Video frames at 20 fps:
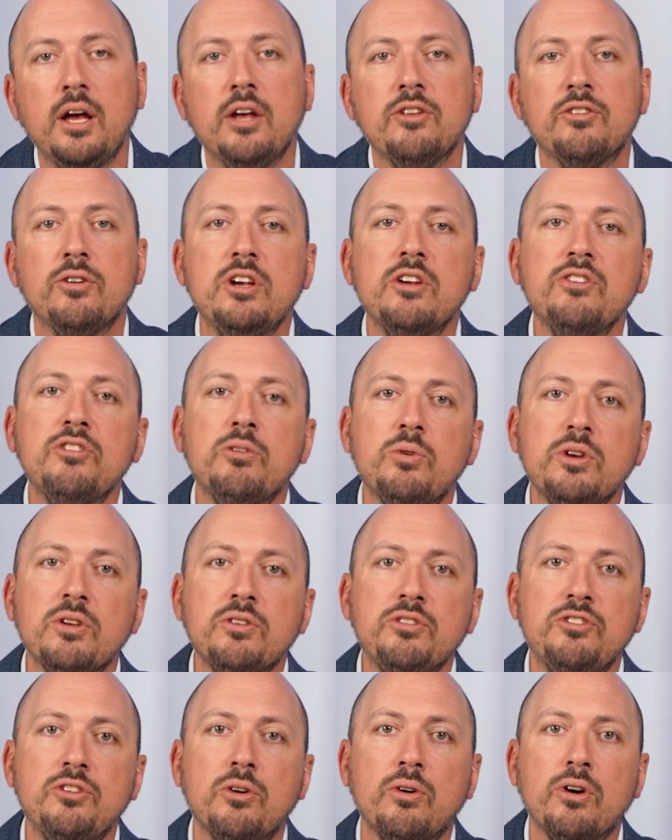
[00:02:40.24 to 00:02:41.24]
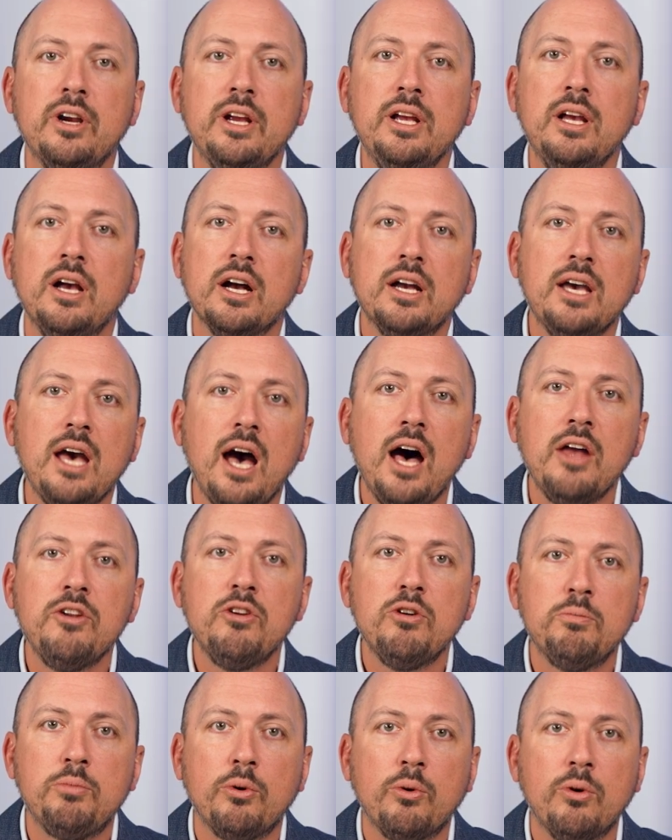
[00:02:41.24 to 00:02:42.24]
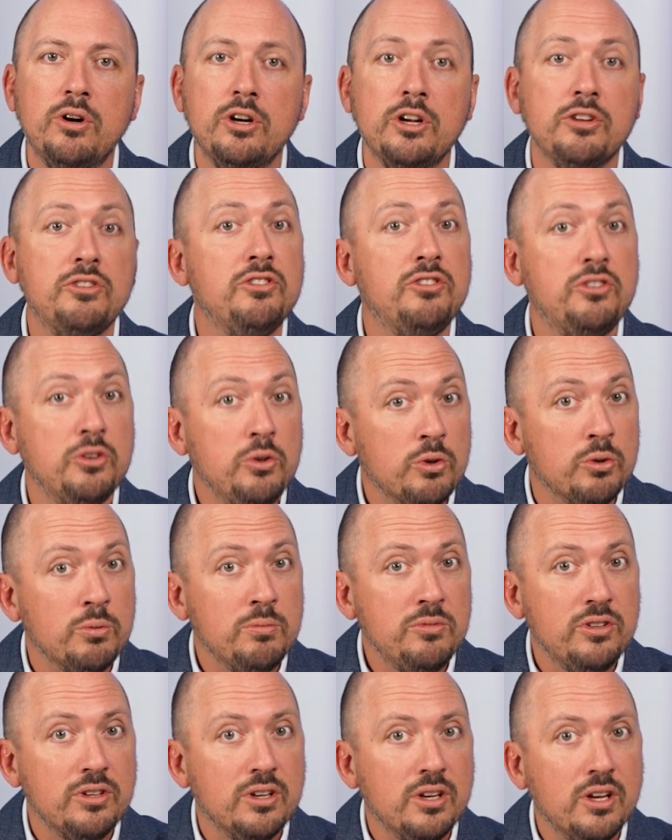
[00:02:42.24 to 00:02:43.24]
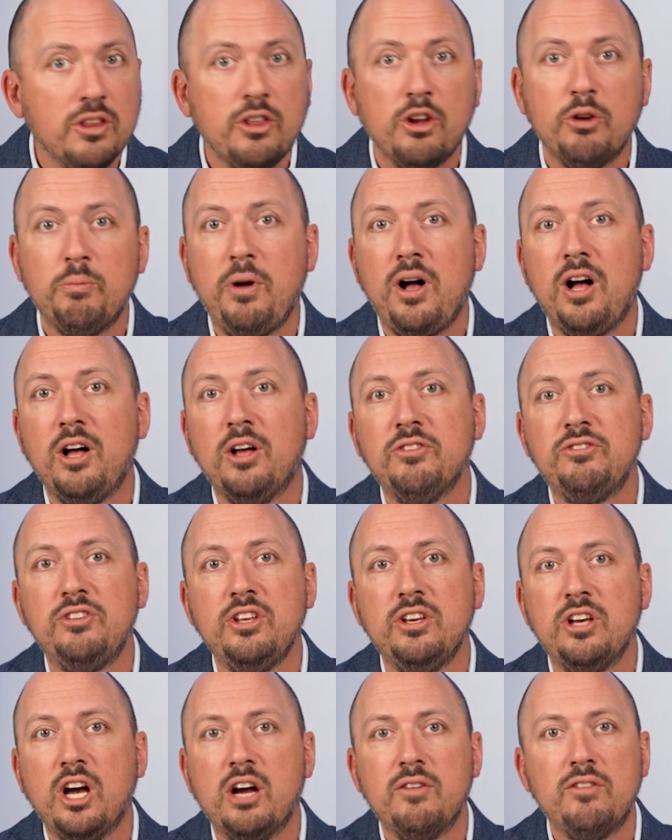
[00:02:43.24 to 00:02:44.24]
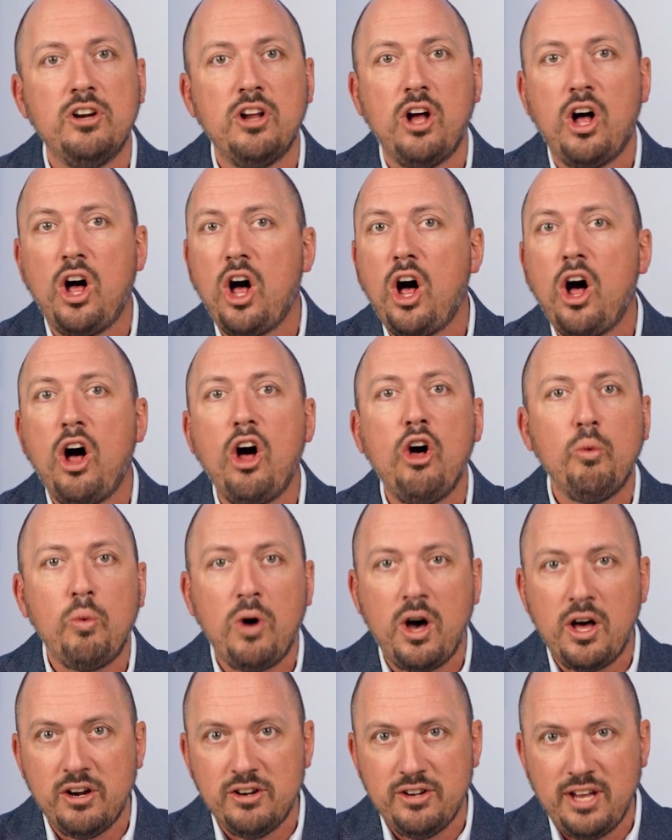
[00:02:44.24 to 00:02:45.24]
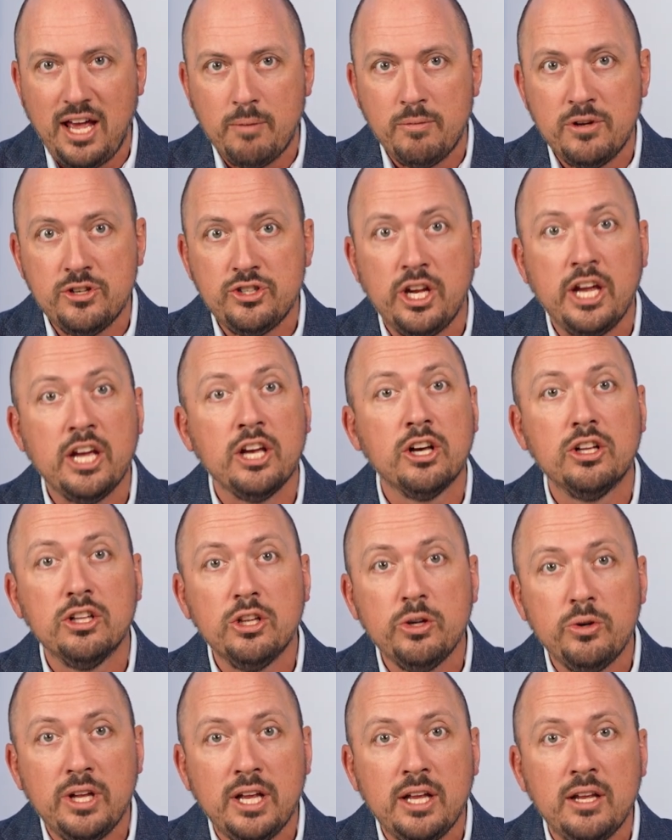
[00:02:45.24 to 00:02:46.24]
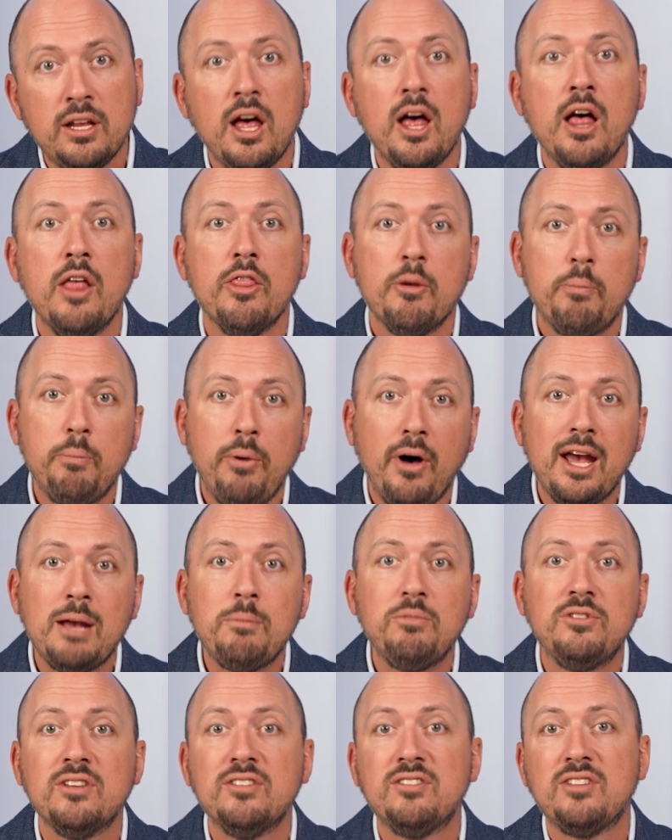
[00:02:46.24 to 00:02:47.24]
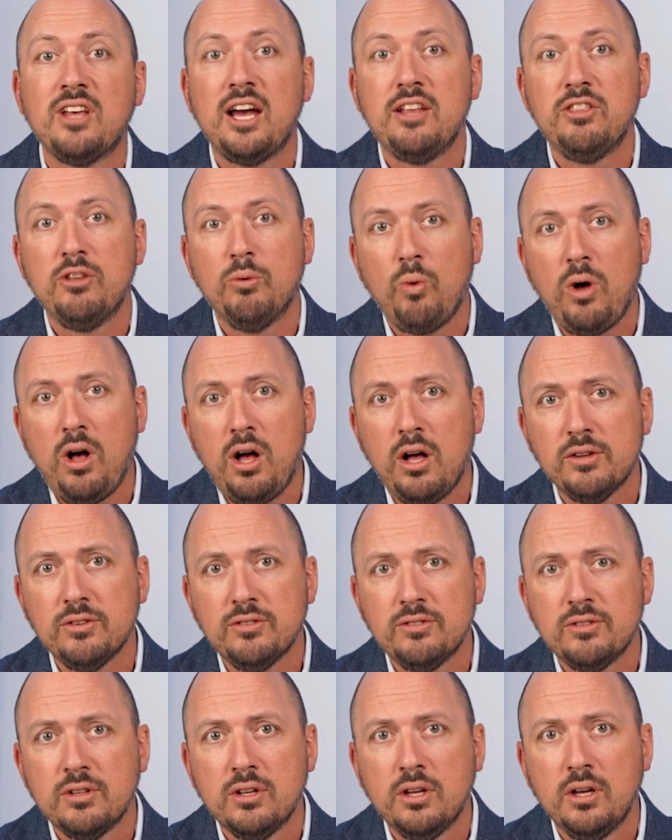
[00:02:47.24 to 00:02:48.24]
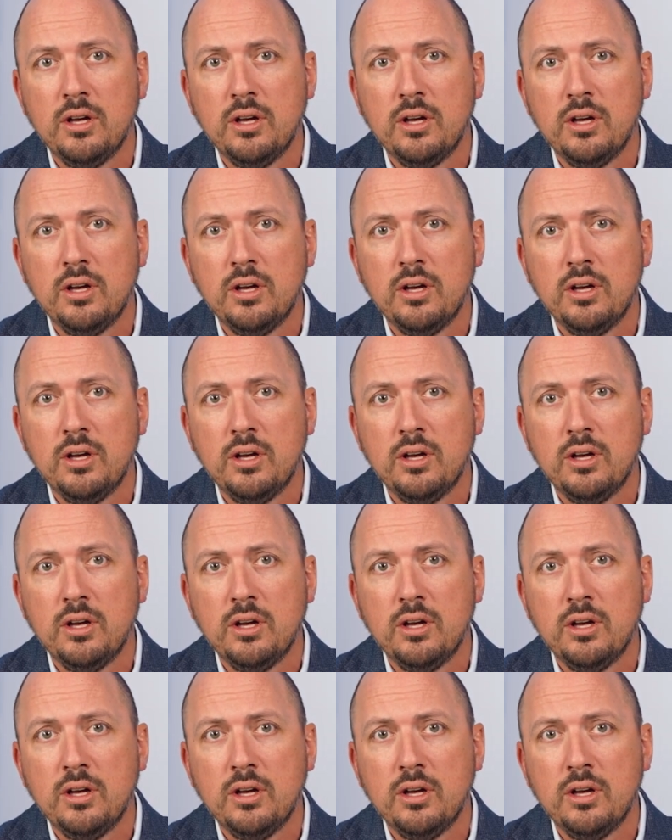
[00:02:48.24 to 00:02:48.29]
So here's a real story. A condo board assumed their policy covered all water damage, including the pipes inside the walls.